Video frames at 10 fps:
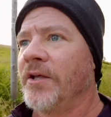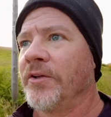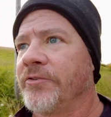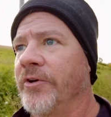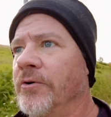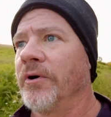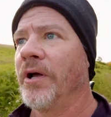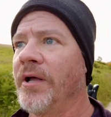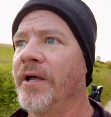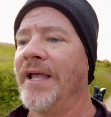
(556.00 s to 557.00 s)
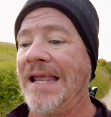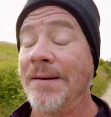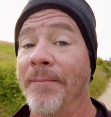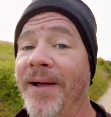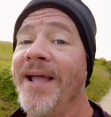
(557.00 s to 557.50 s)
So
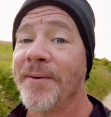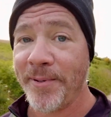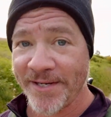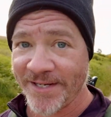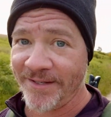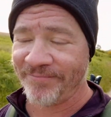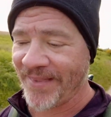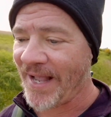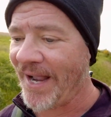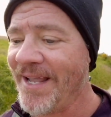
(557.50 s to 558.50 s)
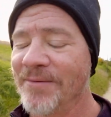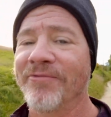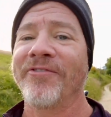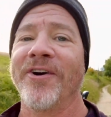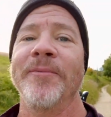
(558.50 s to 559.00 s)
in my opinion, I am
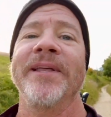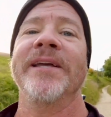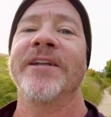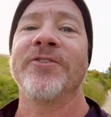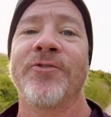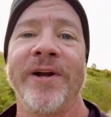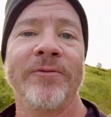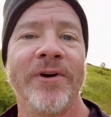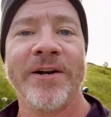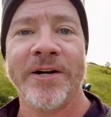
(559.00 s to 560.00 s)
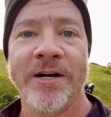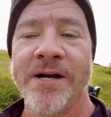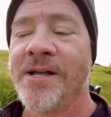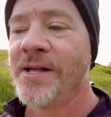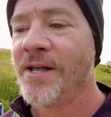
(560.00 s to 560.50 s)
firmly in trail runner
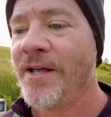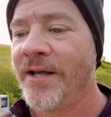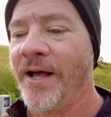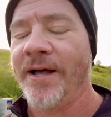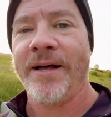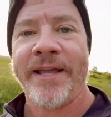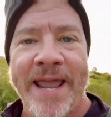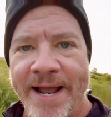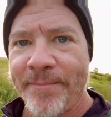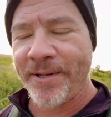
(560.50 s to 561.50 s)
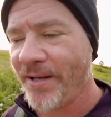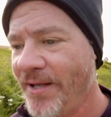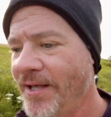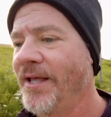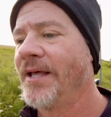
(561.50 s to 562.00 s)
camp.
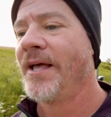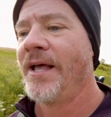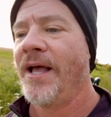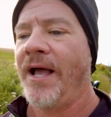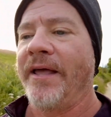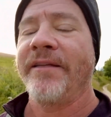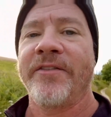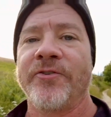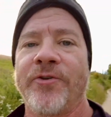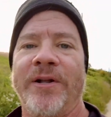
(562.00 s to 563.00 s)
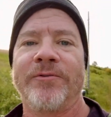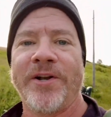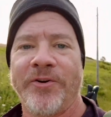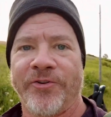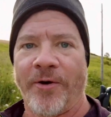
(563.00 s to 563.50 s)
I think the trail
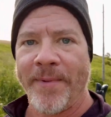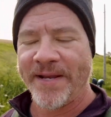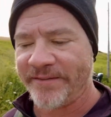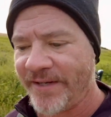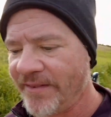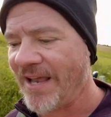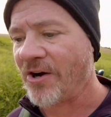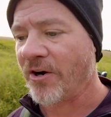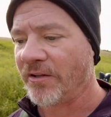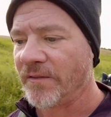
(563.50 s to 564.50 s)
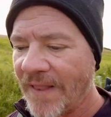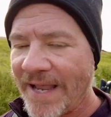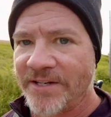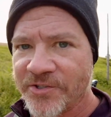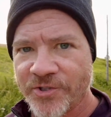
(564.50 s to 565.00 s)
runners are amazing. They are a
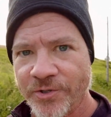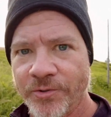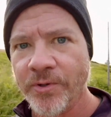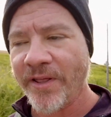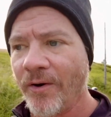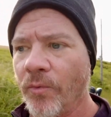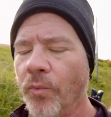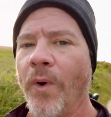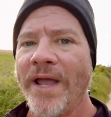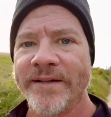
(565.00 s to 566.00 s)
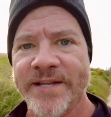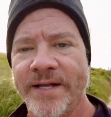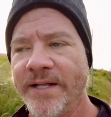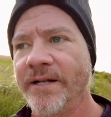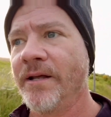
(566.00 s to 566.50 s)
light shoe, they don't weigh a
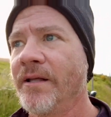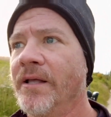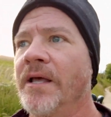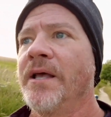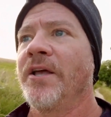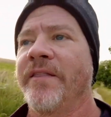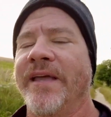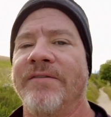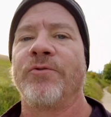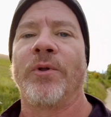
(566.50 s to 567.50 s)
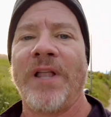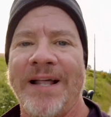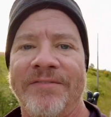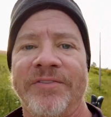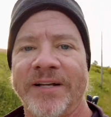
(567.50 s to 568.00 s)
ton, they give you a
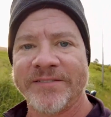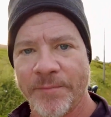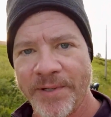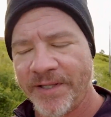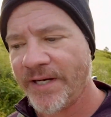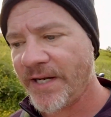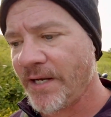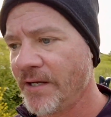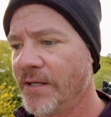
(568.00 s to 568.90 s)
lot of flexibility.